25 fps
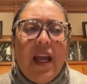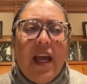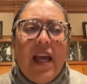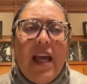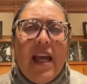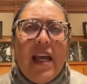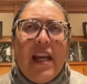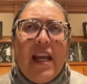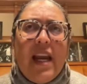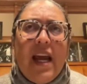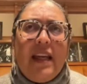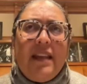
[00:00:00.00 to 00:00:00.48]

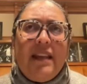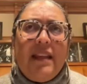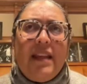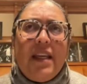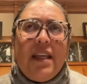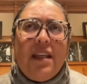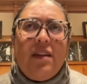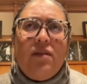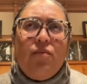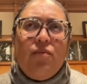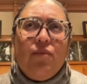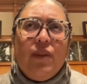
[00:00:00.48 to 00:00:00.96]
And I
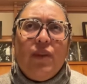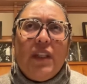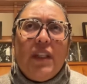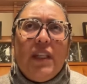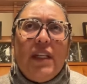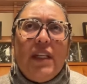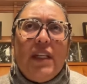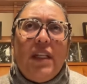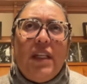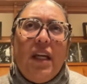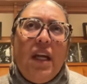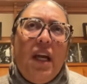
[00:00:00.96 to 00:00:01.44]
think
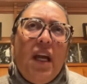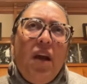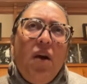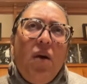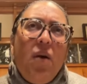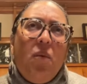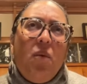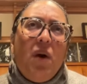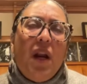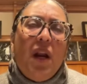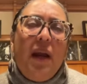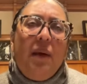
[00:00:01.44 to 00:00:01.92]
really
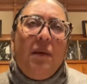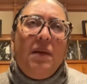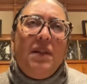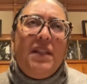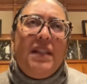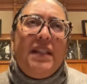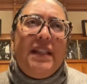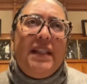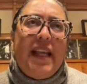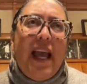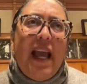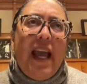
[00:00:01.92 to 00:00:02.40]
what I
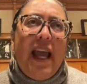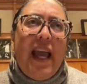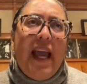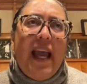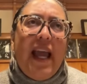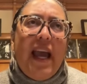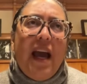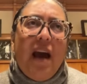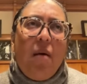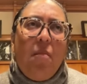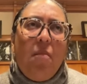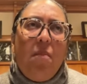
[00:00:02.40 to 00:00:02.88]
would
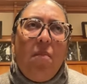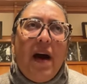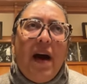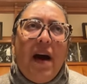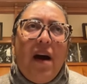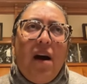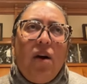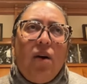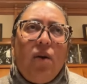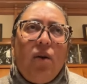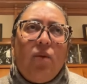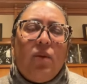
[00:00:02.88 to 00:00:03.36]
say
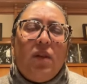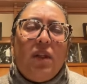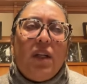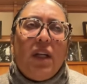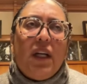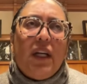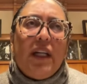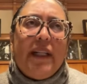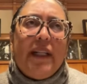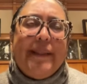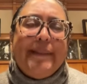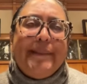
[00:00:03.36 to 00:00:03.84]
about
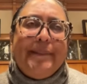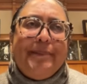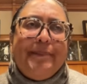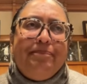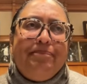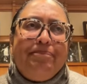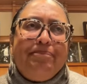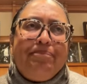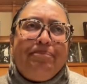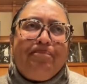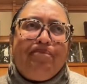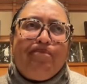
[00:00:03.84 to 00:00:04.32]

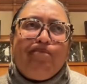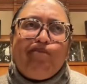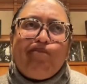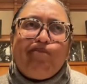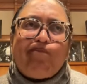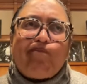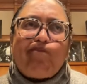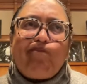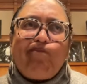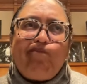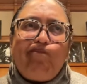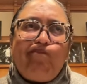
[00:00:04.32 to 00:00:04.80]
the
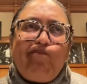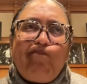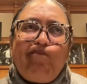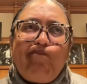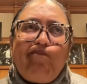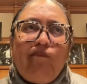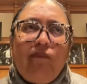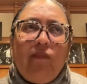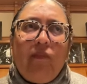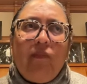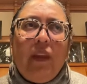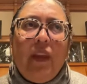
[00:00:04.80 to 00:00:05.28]

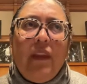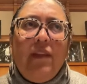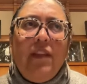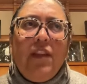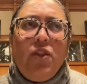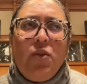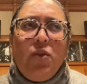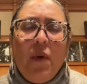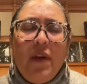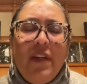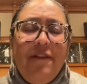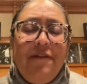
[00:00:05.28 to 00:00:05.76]

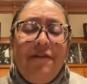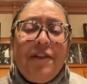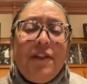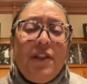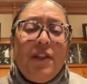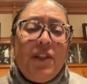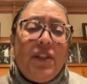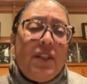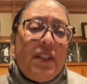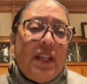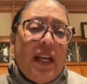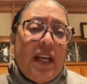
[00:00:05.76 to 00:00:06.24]

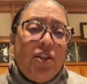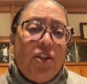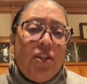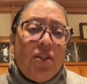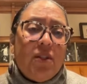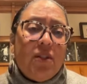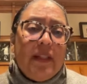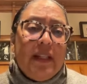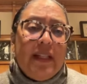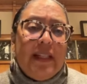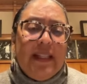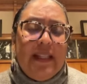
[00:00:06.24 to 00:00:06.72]
21st
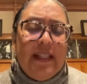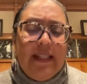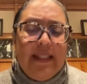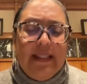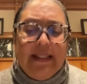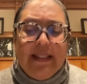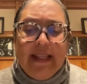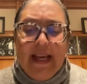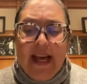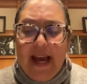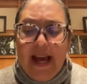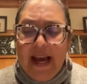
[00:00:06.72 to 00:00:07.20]
century
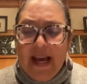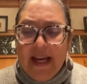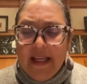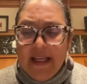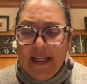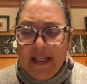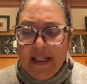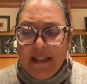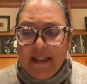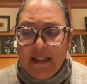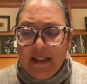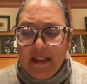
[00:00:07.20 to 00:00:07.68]
is
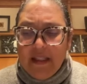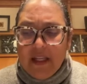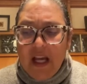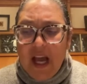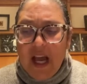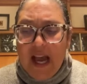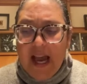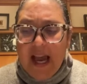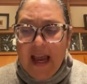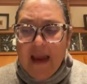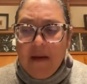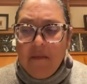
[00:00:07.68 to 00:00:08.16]
that it's a
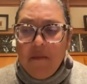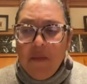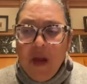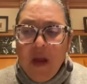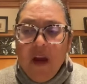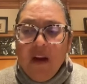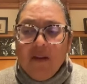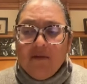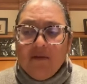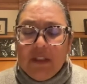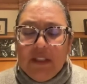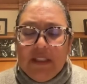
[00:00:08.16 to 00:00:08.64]
time
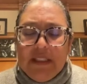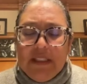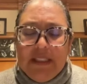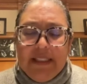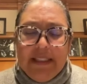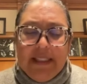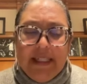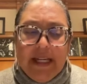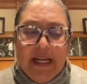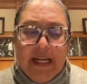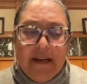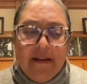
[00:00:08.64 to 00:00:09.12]

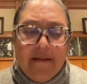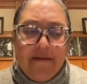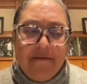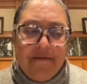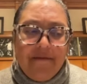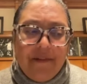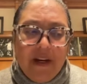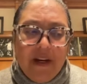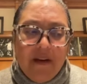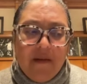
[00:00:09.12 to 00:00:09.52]
really of